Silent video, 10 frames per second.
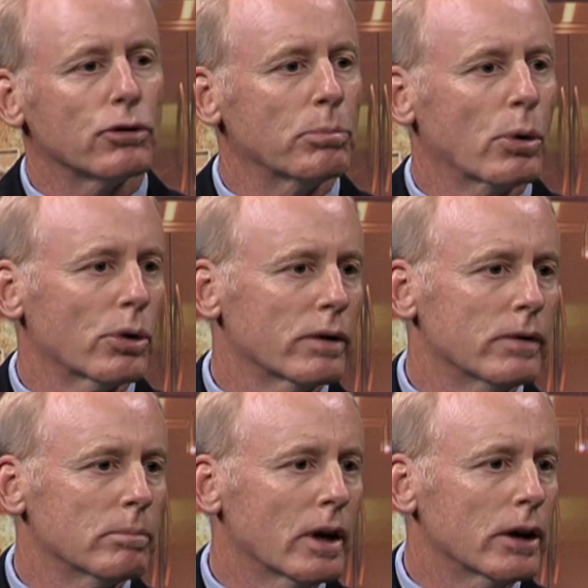supportive
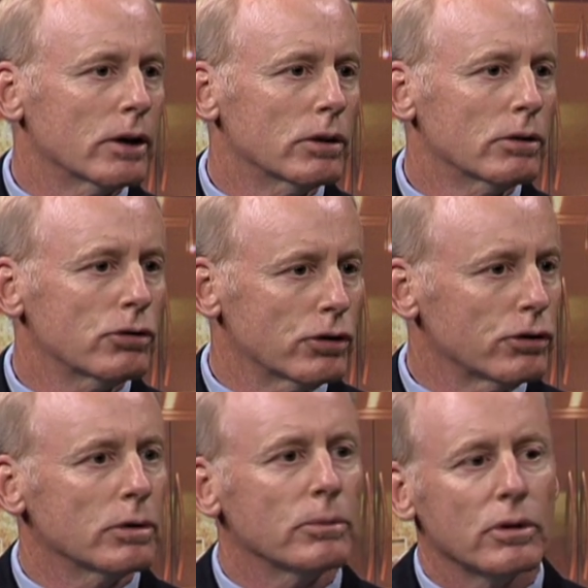in my
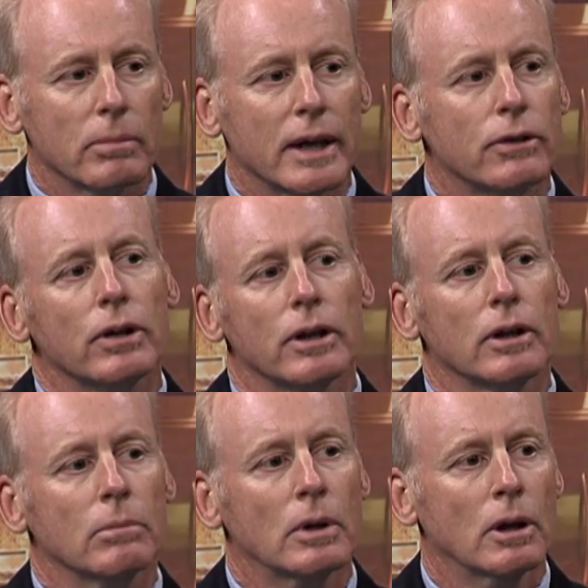systems and my
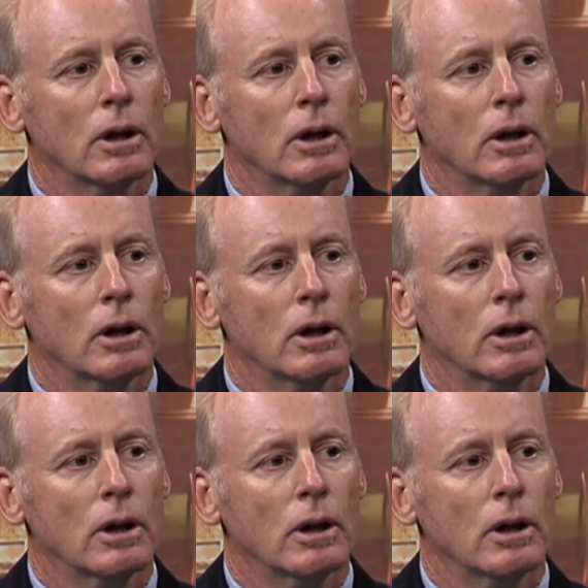team.